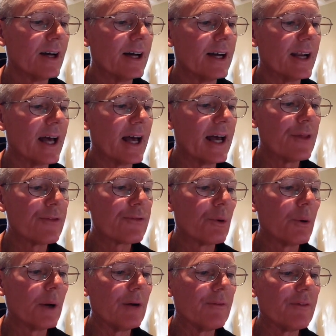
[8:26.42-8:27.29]
An A
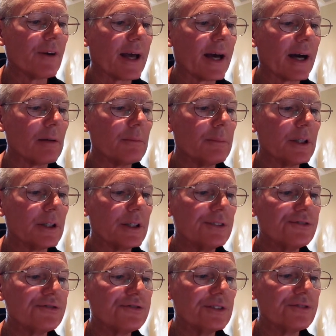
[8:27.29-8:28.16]
through F
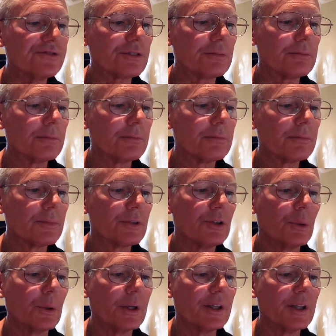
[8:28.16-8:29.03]
accountability system
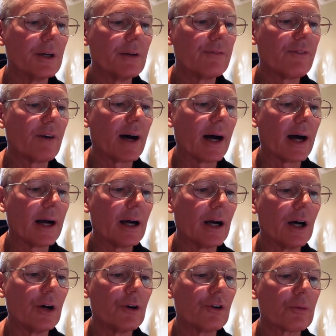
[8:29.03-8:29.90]
to identify
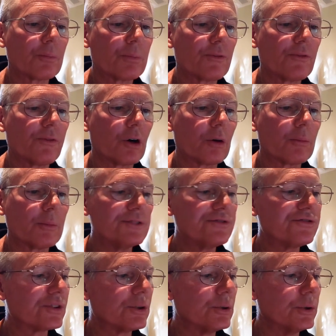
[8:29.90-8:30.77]

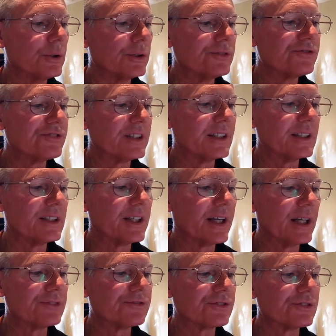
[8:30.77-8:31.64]
underperforming schools in
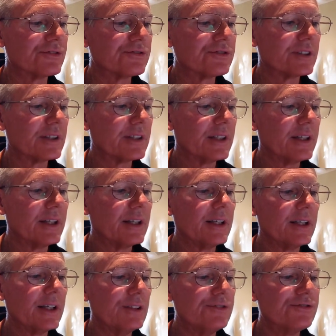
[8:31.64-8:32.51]
Texas
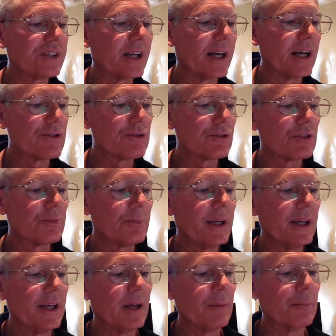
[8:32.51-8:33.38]
is scheduled to
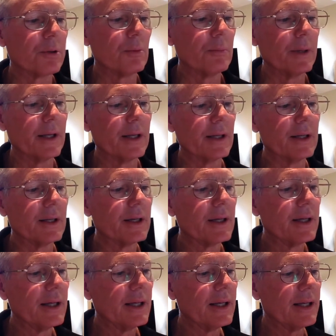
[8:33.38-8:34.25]
be implemented
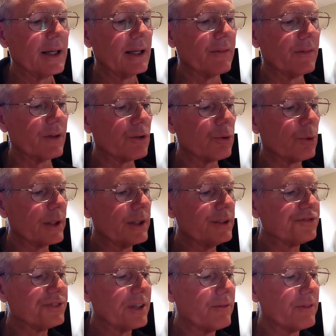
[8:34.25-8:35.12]
in the
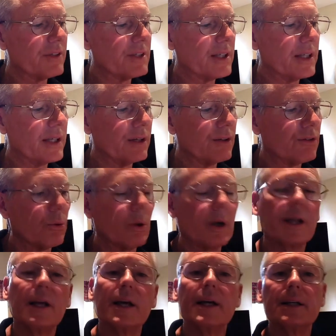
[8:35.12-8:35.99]

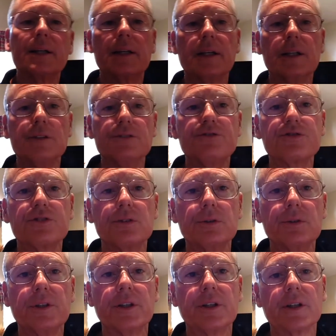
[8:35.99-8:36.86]
2017-2018
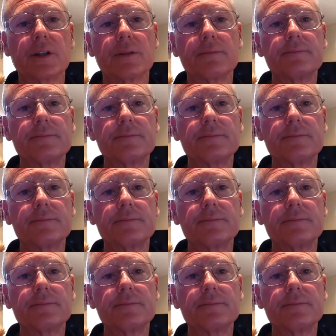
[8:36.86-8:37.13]
school year.